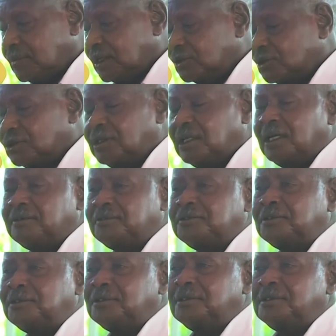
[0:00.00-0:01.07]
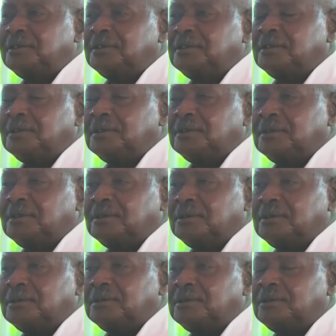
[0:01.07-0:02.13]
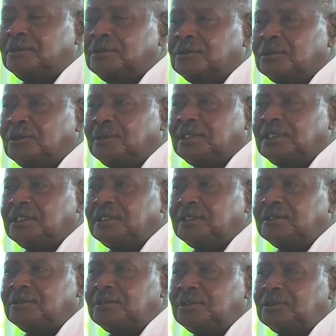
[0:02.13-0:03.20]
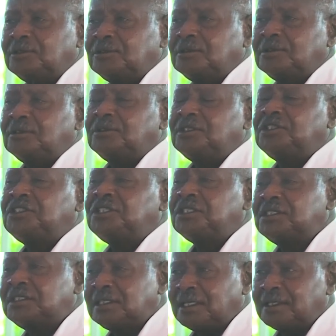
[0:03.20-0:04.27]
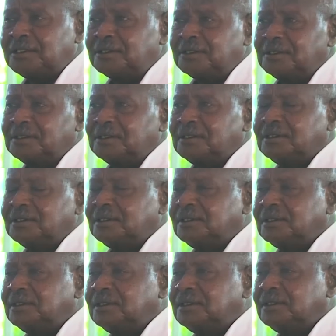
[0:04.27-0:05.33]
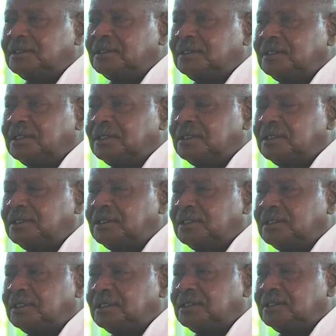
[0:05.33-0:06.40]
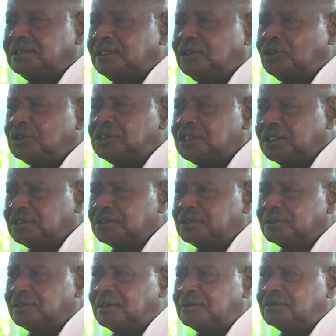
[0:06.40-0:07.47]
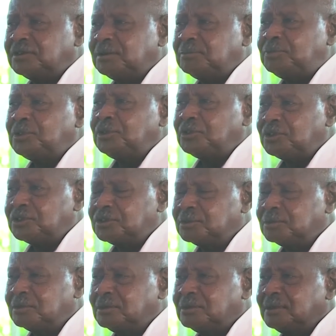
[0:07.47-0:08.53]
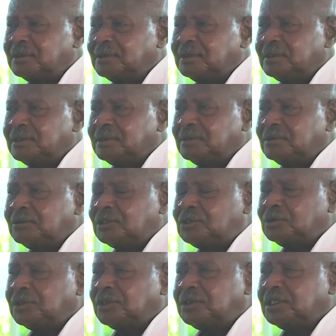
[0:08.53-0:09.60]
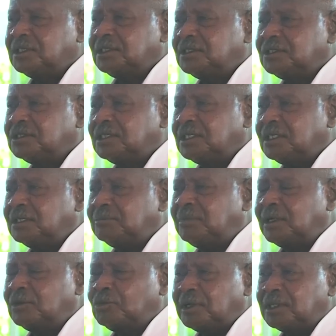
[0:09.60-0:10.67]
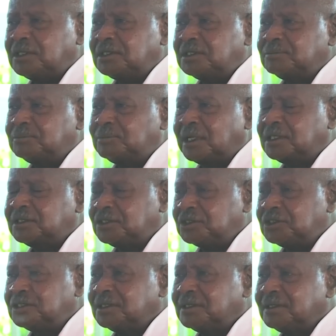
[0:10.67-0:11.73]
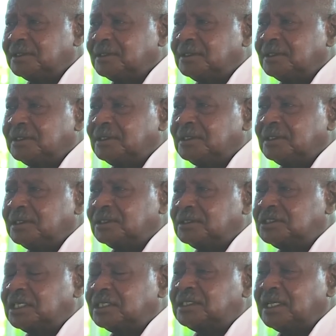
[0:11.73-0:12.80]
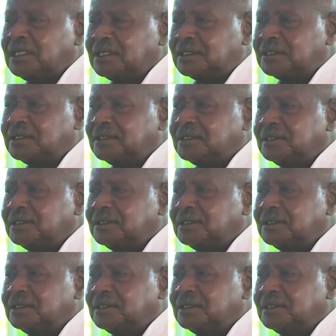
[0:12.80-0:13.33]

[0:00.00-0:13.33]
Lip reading: So therefore, although we resisted the nonsense of imperialism, which we think is a backward practice, satanic,